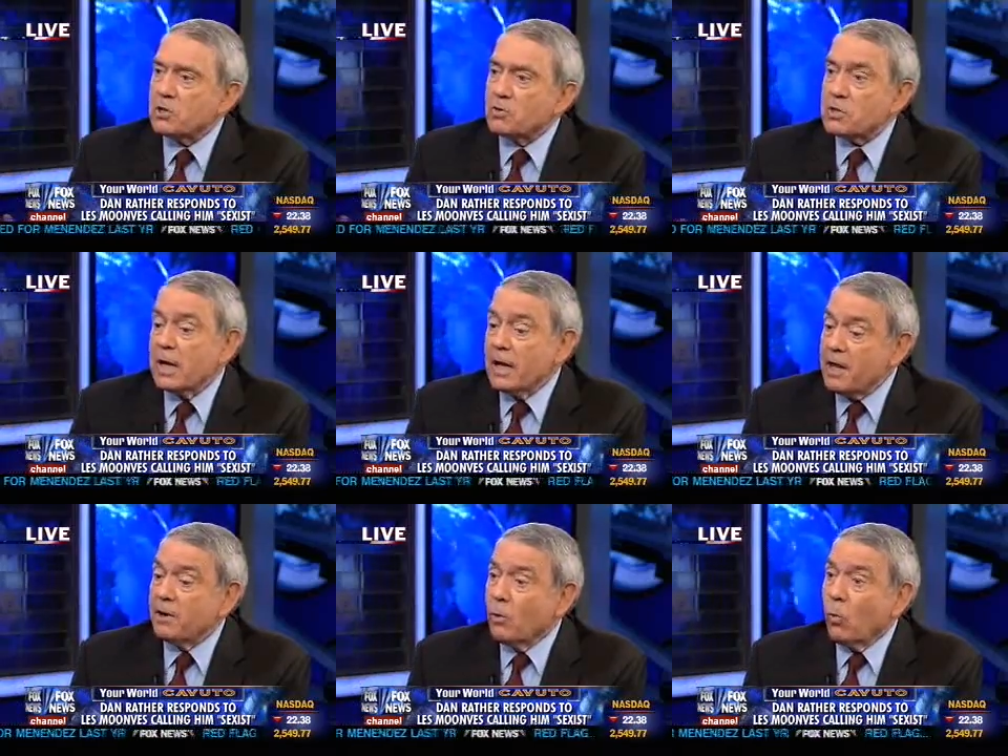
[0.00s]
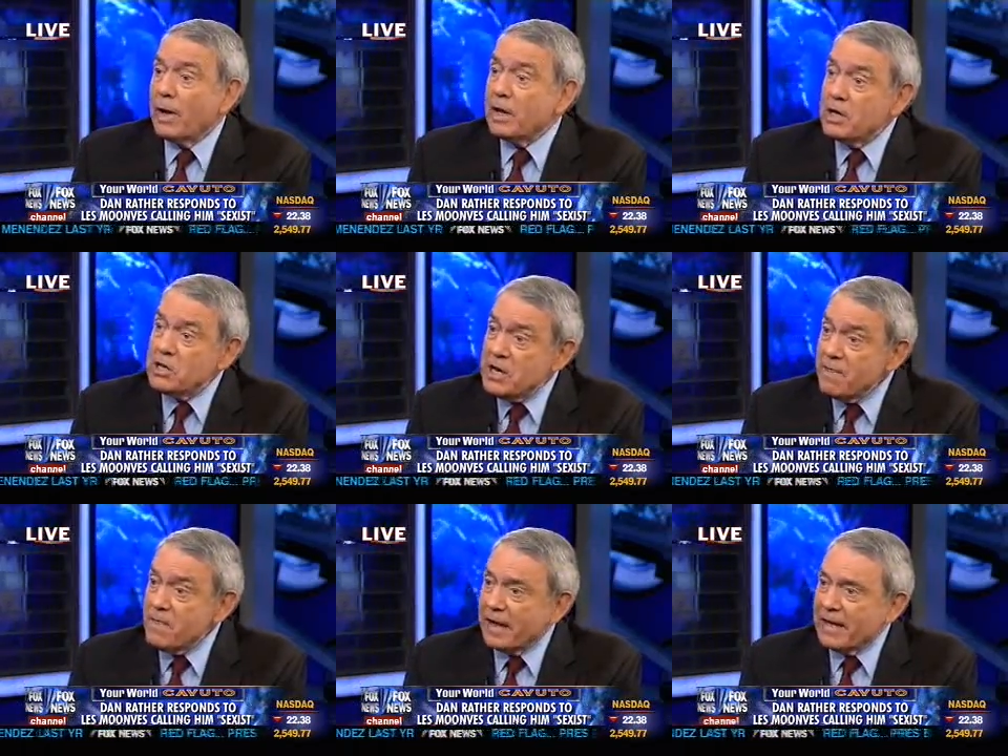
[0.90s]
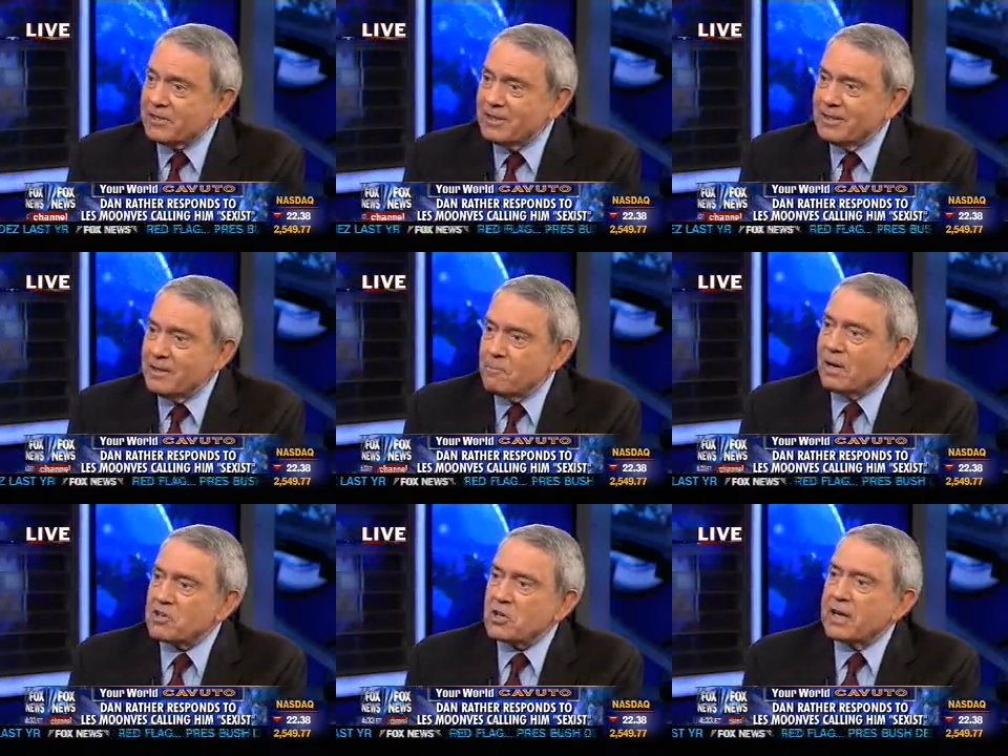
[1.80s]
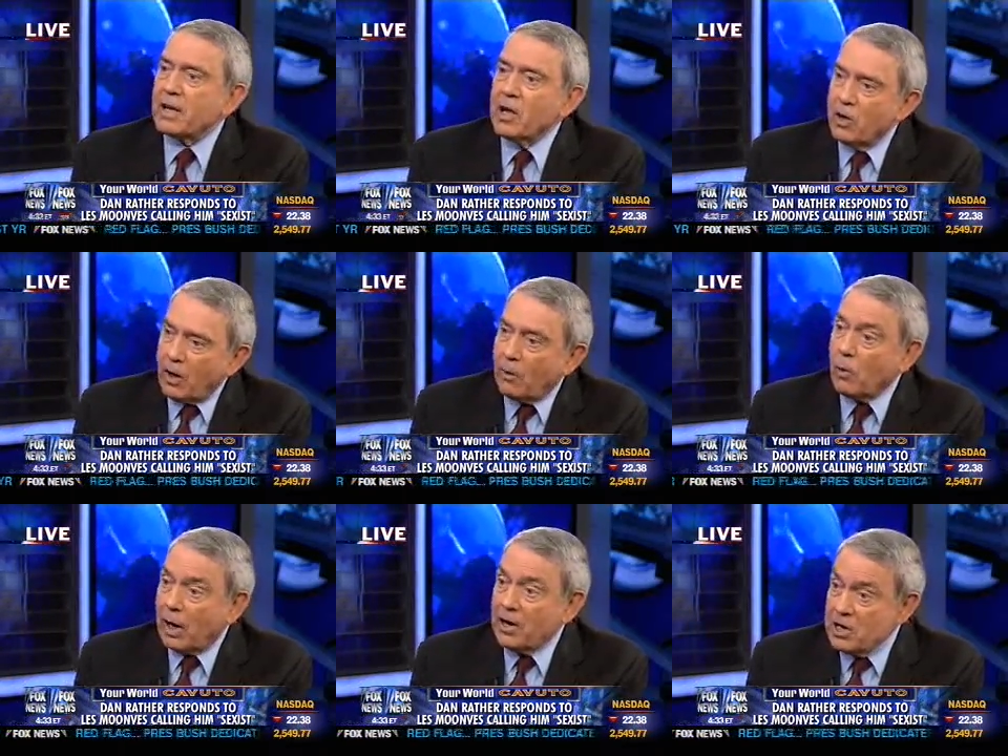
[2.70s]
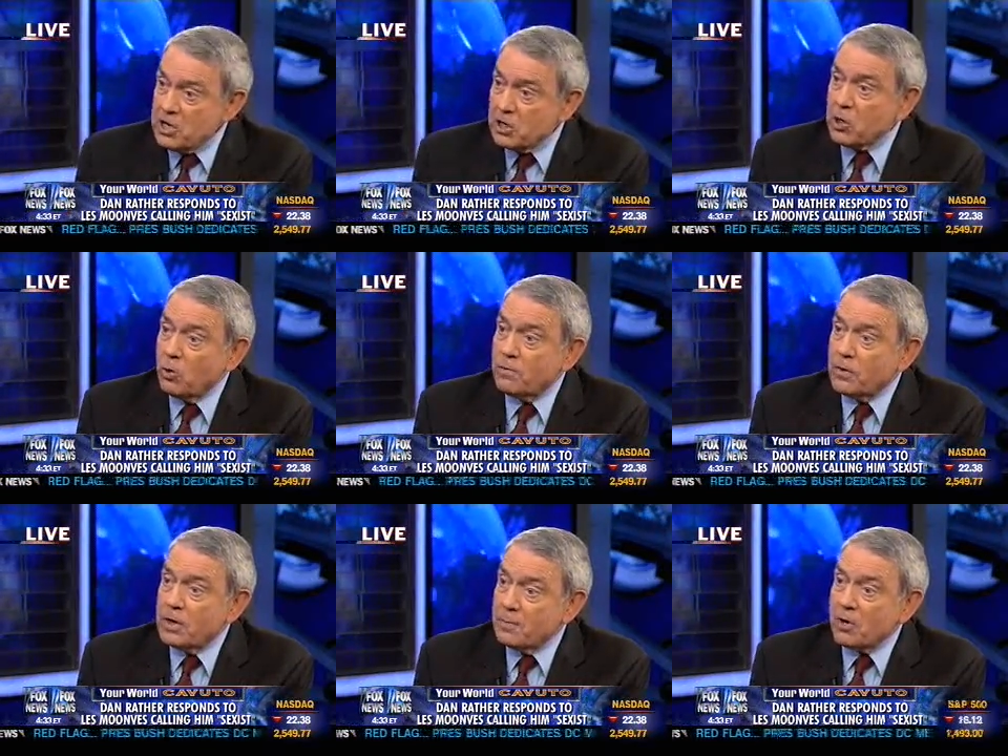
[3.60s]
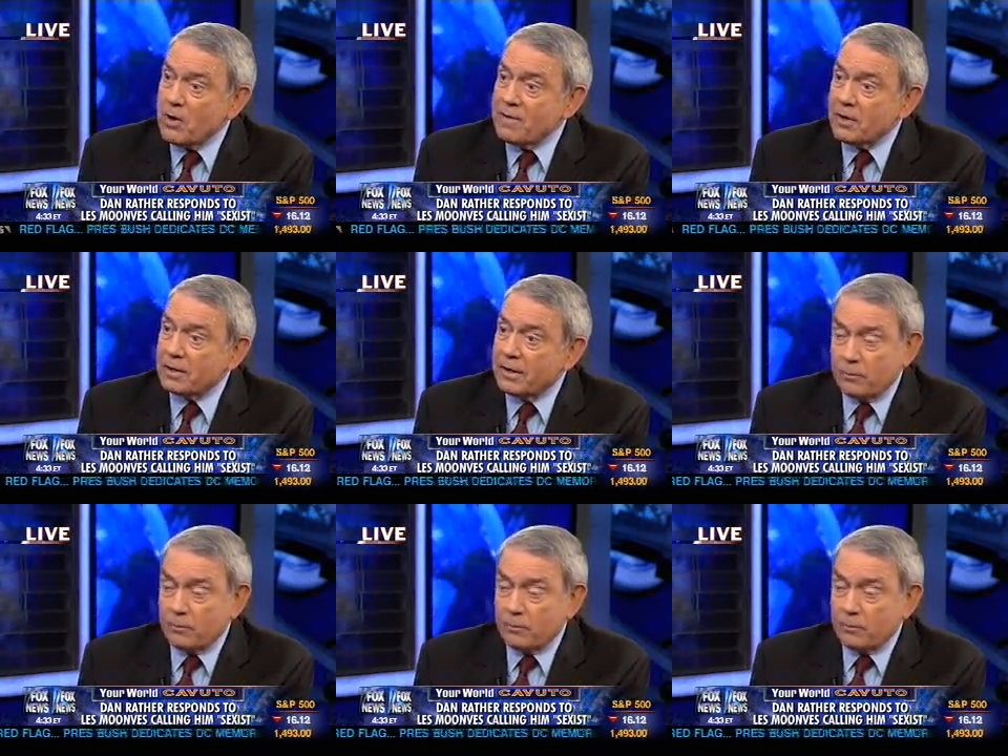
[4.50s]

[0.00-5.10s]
News. And in a way, he did that by saying, I need to go for the demographic.